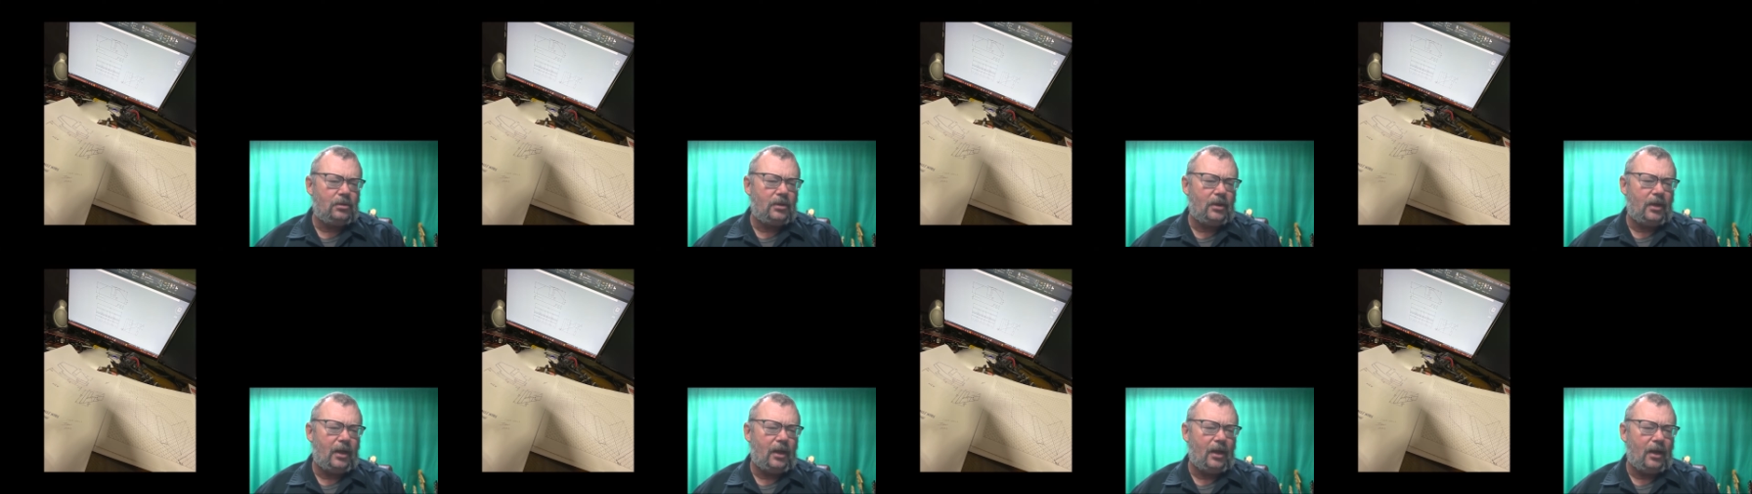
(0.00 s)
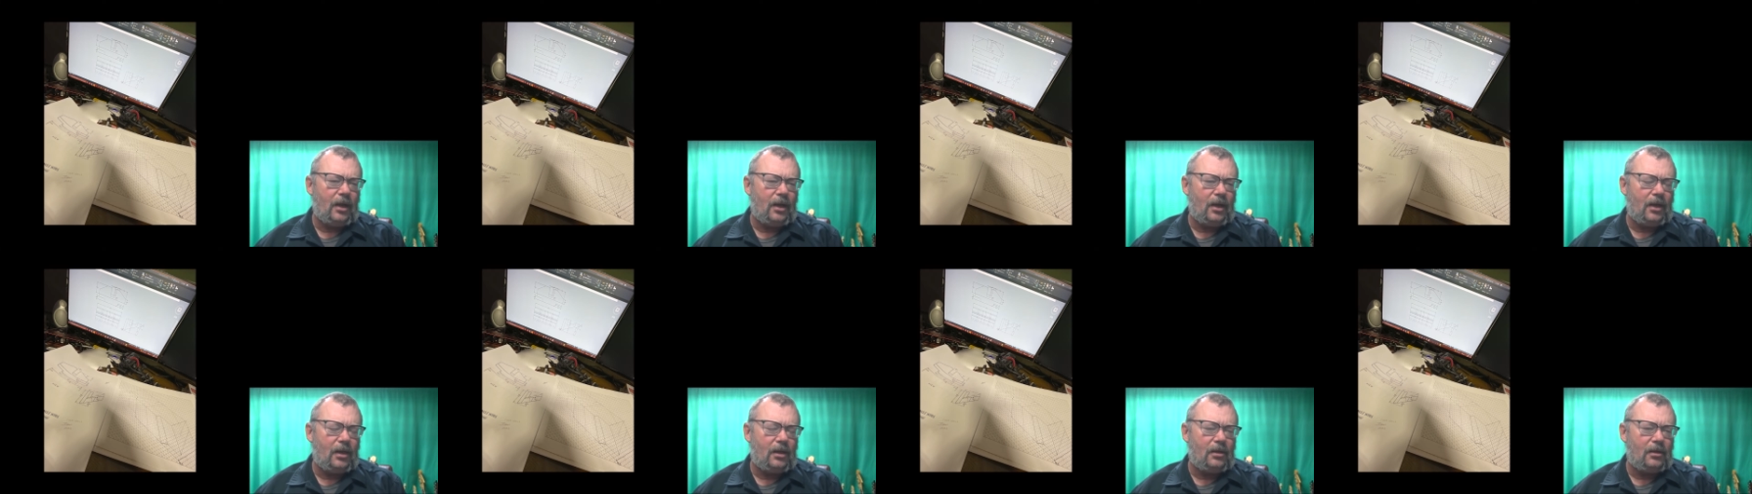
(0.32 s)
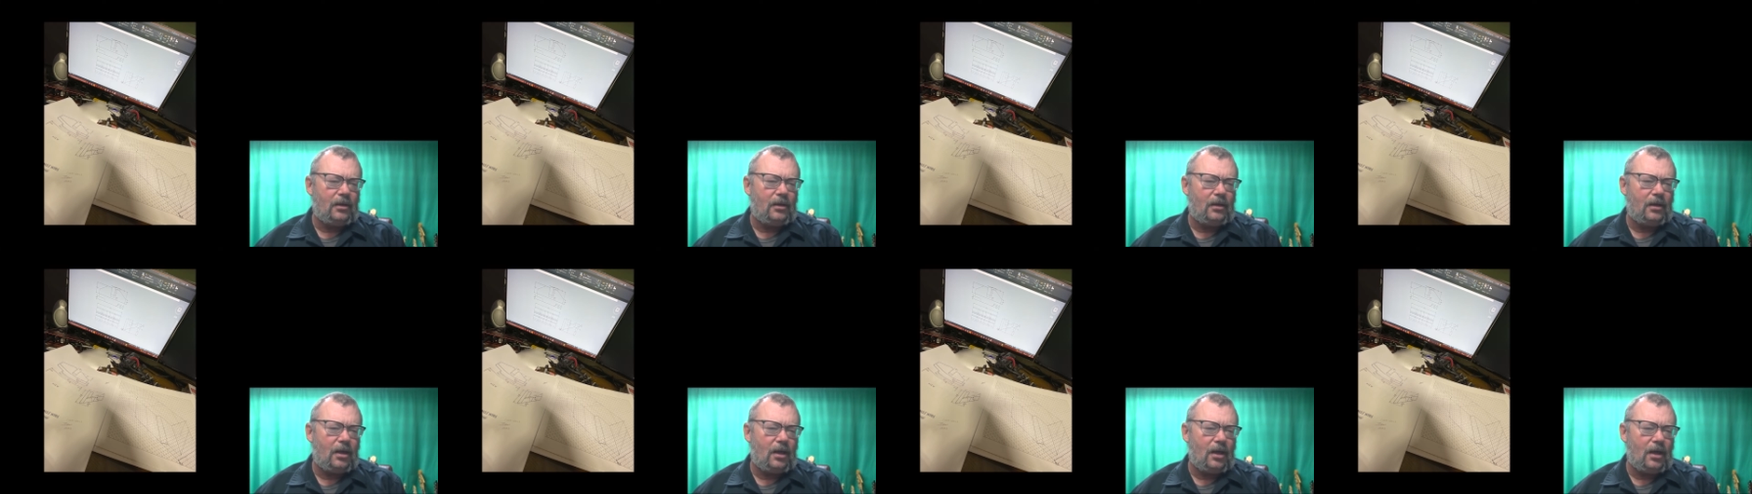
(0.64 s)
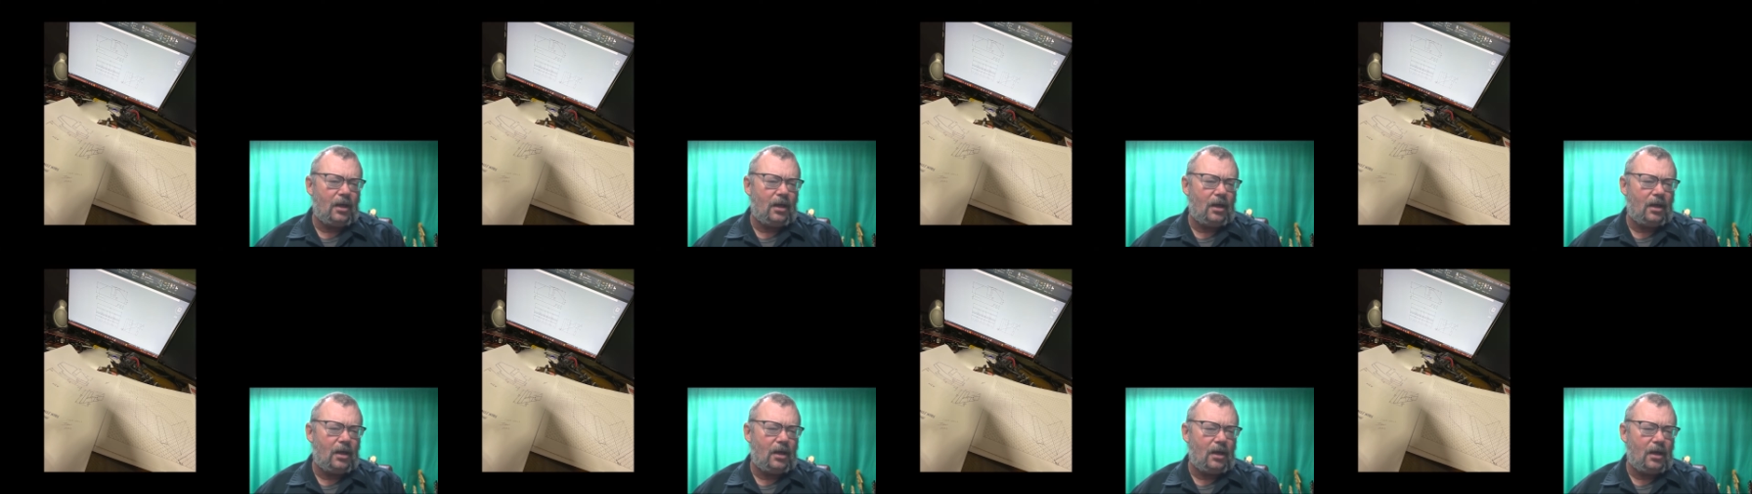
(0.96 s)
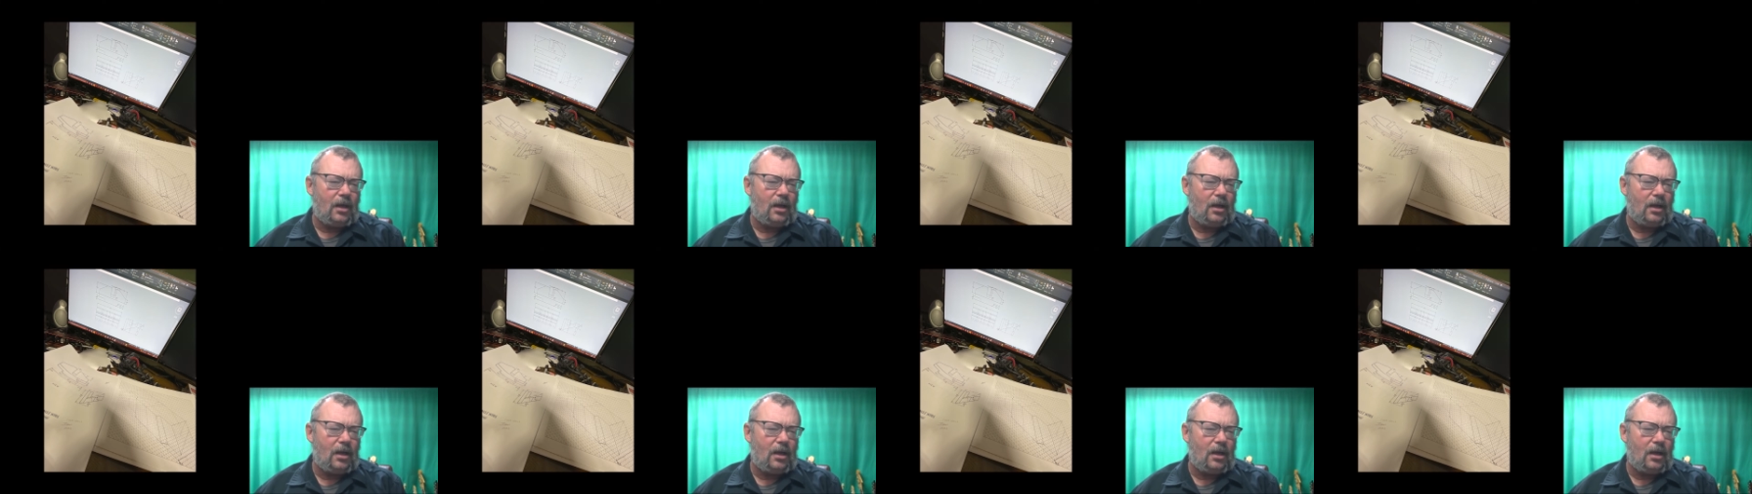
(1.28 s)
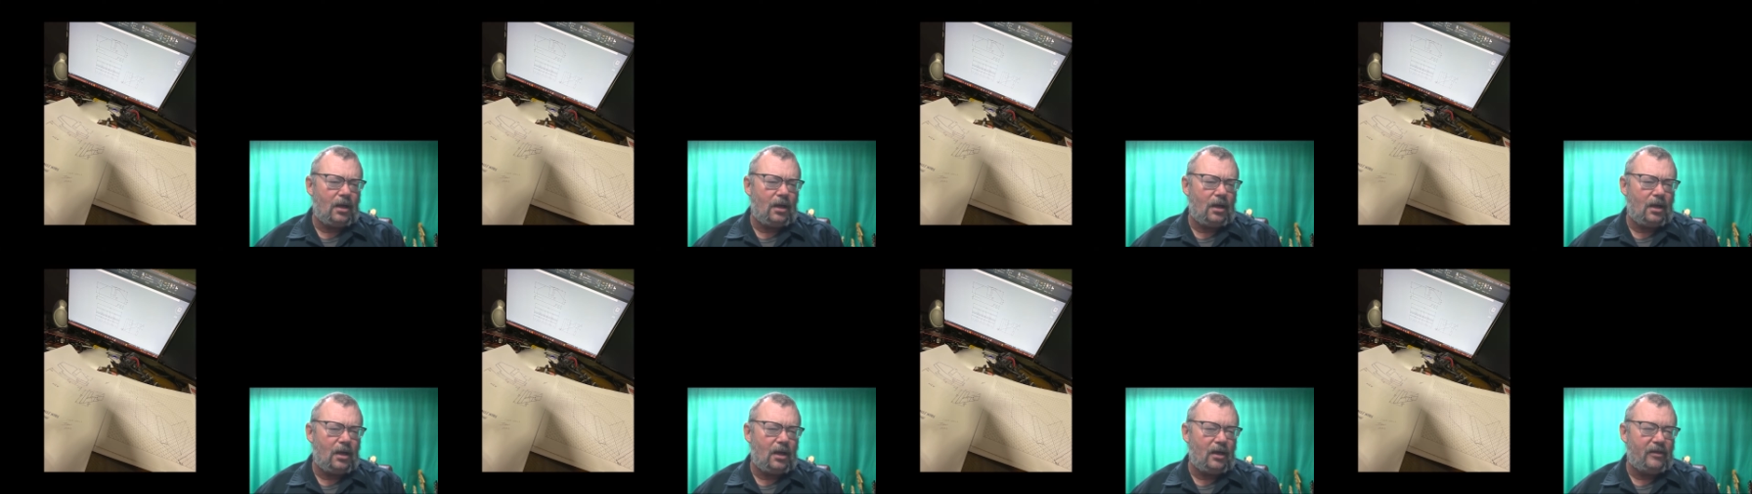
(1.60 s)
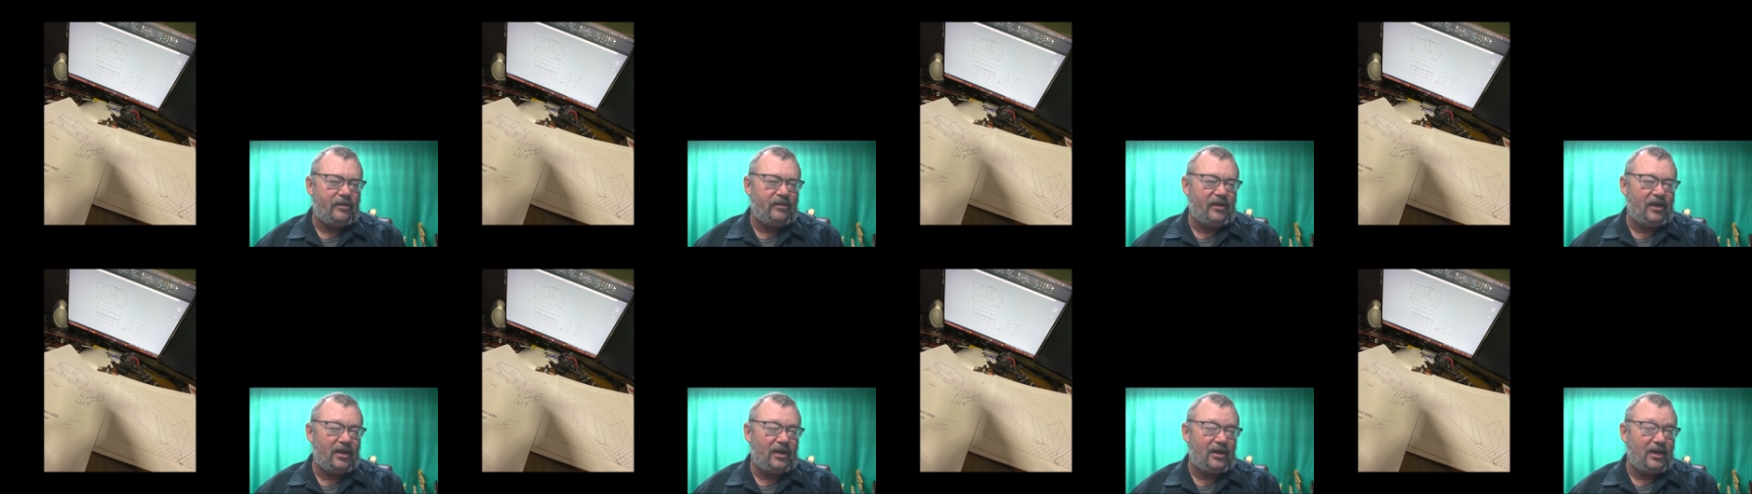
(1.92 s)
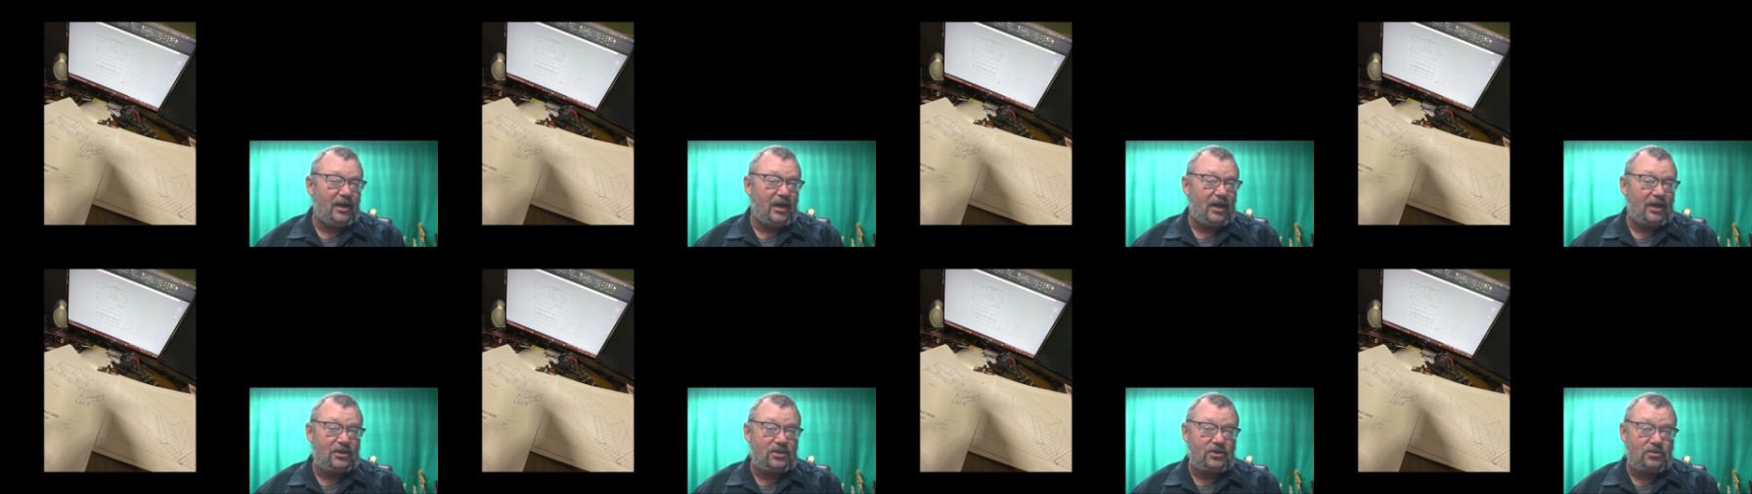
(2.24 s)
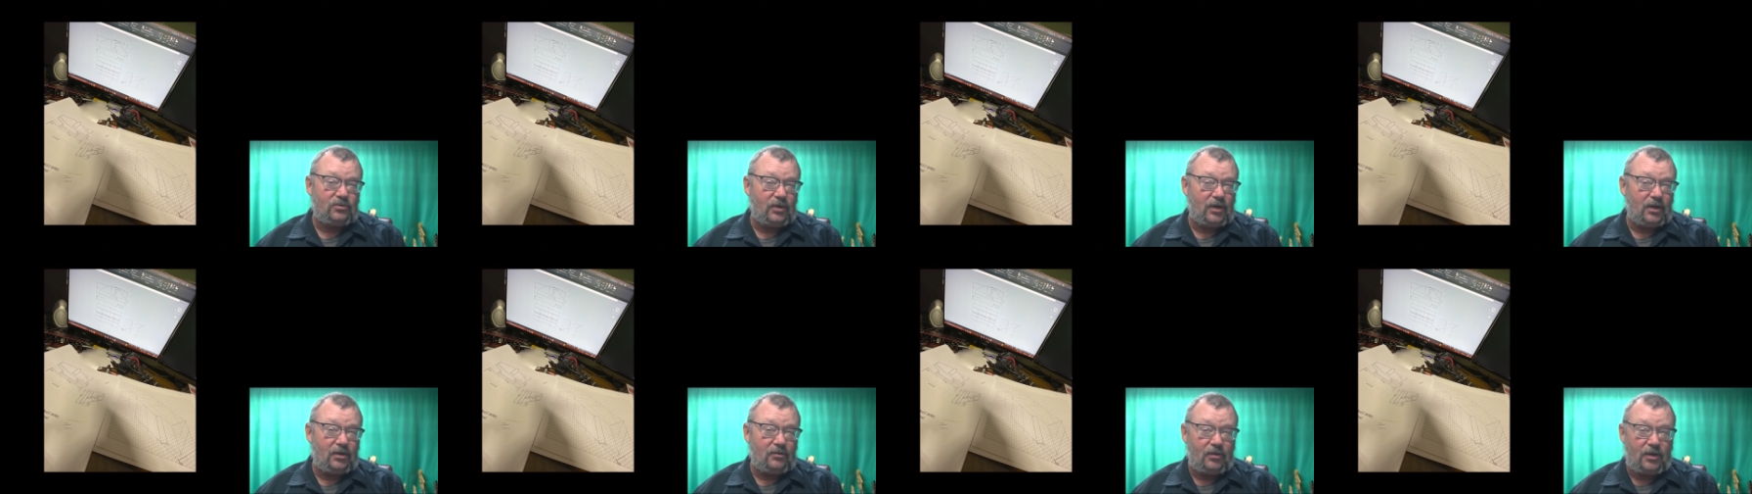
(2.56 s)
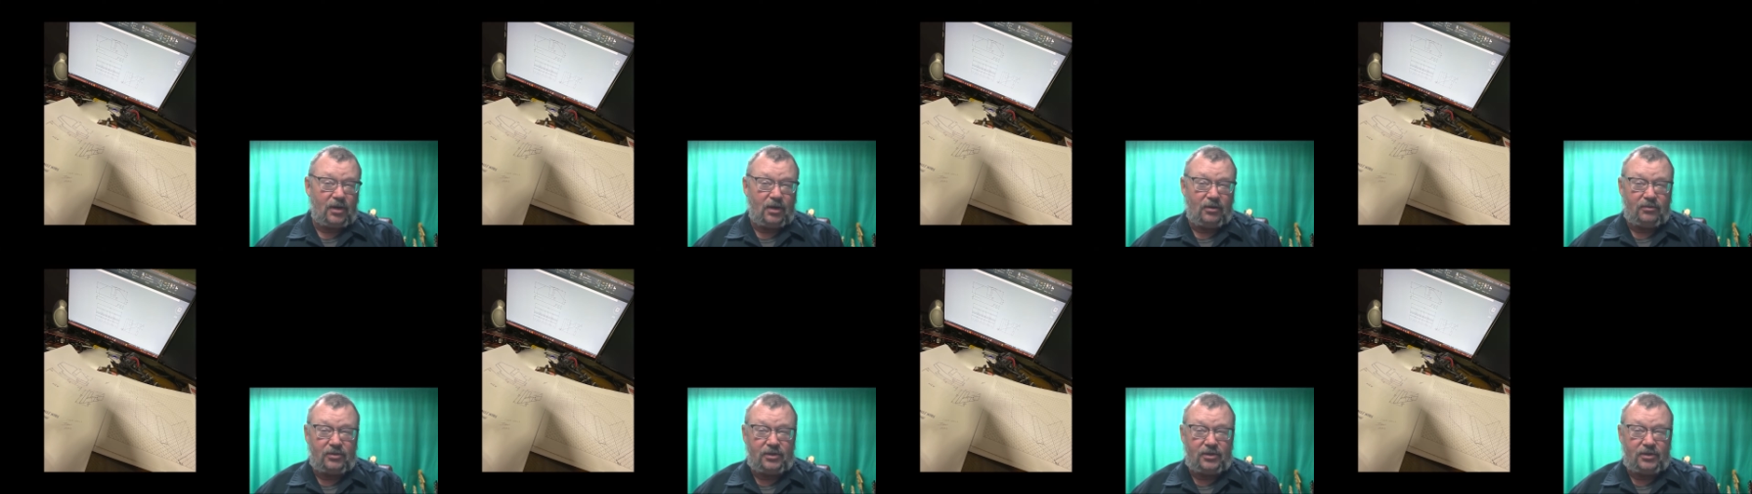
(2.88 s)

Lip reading: and I think next week we go